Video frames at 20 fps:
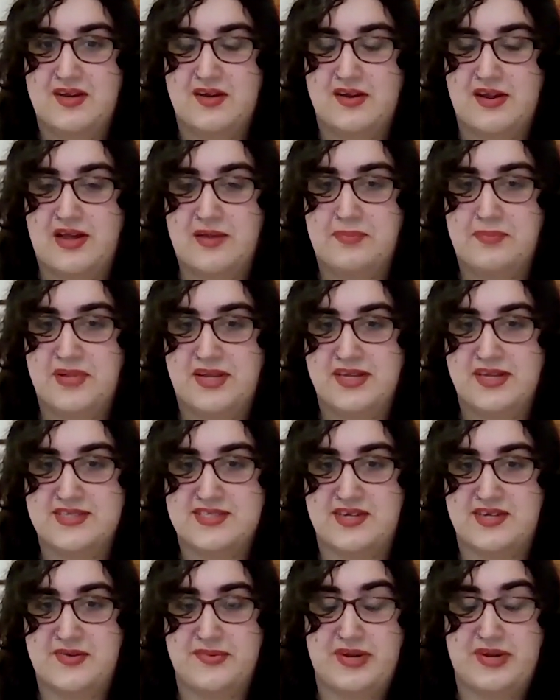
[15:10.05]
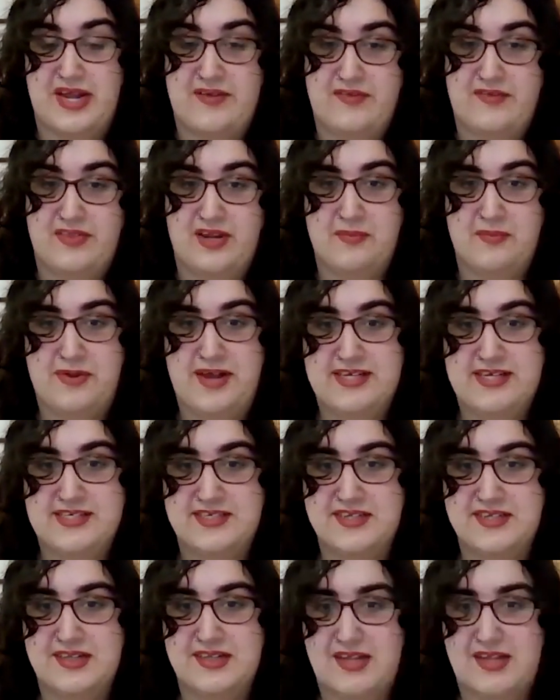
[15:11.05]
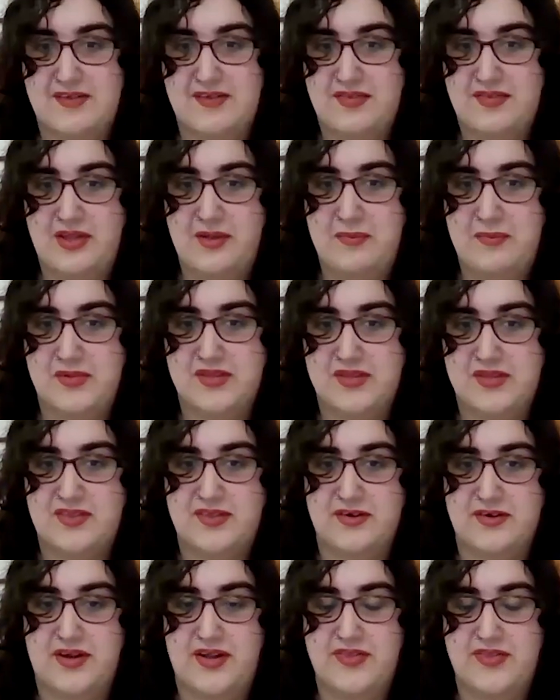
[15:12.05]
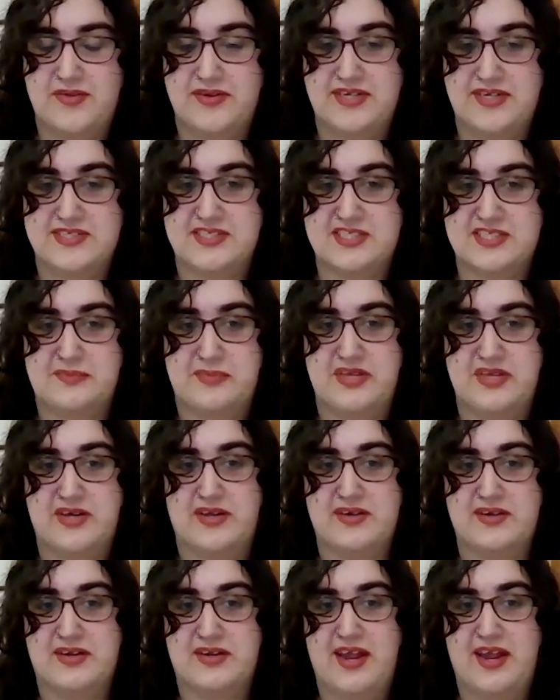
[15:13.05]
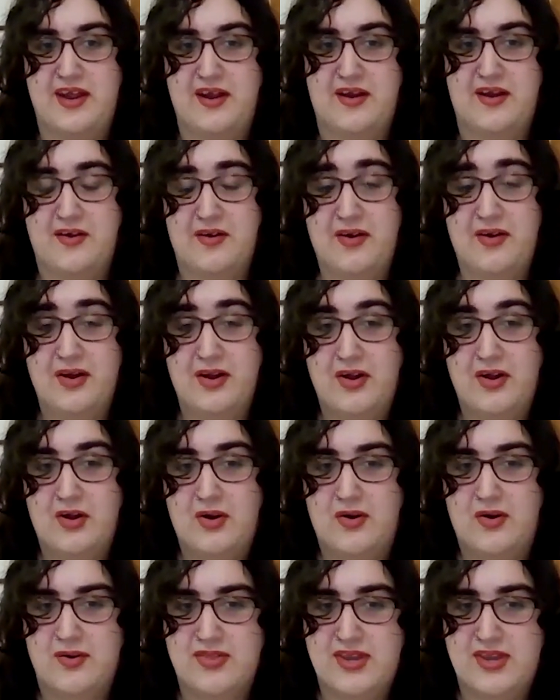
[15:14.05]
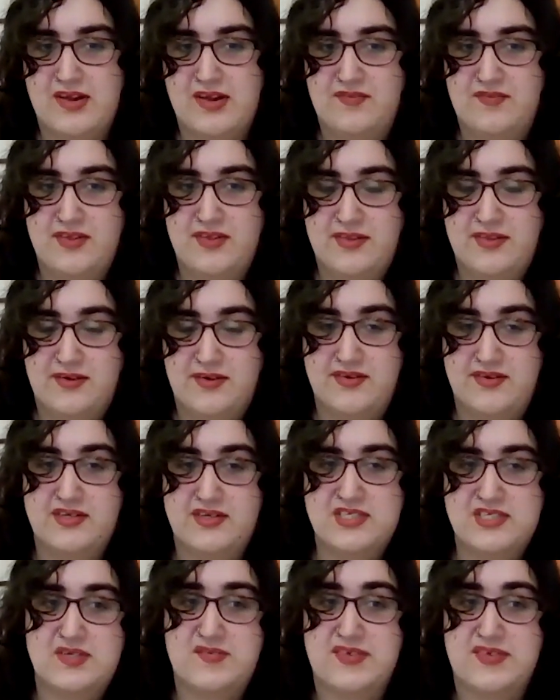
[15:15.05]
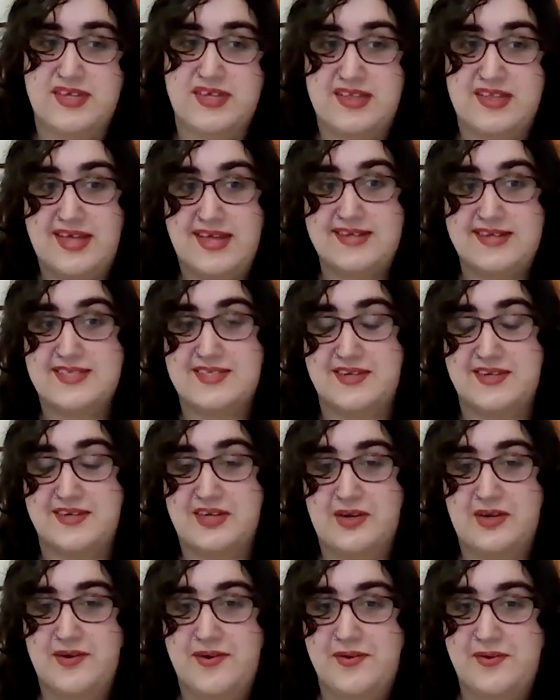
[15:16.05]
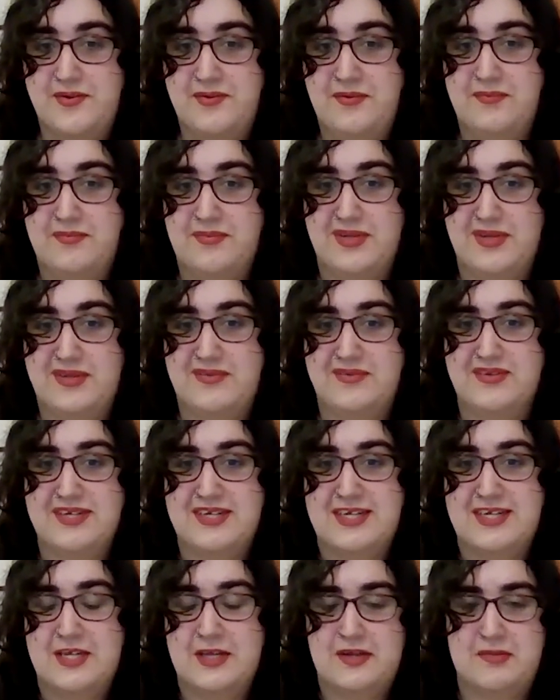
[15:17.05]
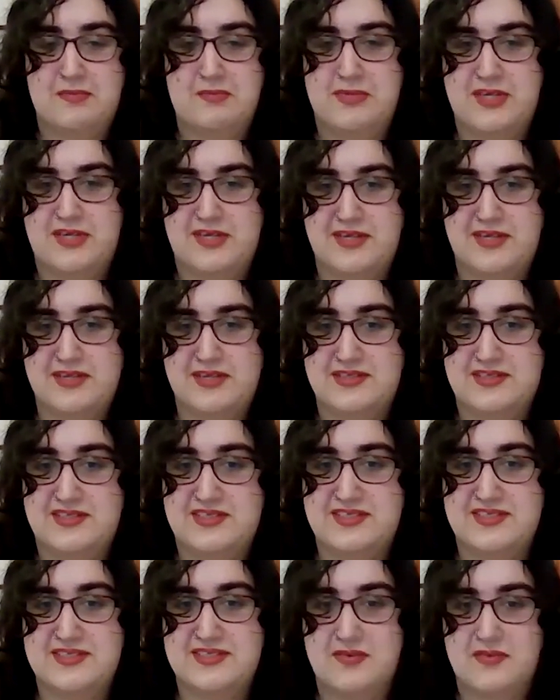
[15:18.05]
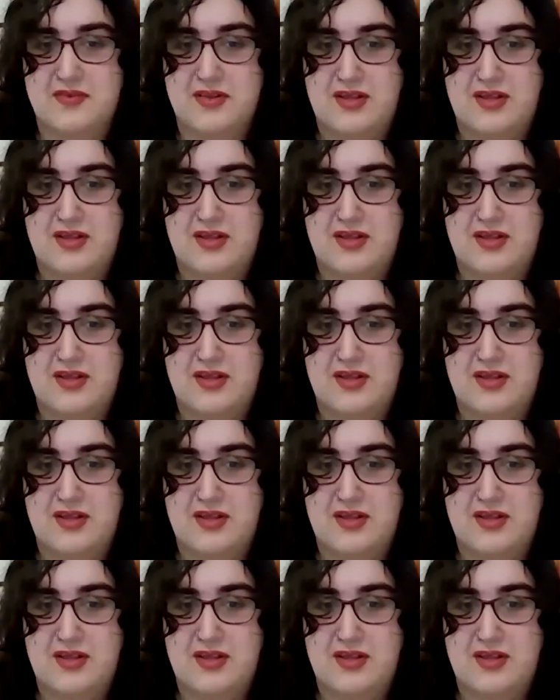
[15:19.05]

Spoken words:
Not because I don't have the capacity to love them and that their otherness is beyond care, or that I feel they're undeserving, that's untrue, but because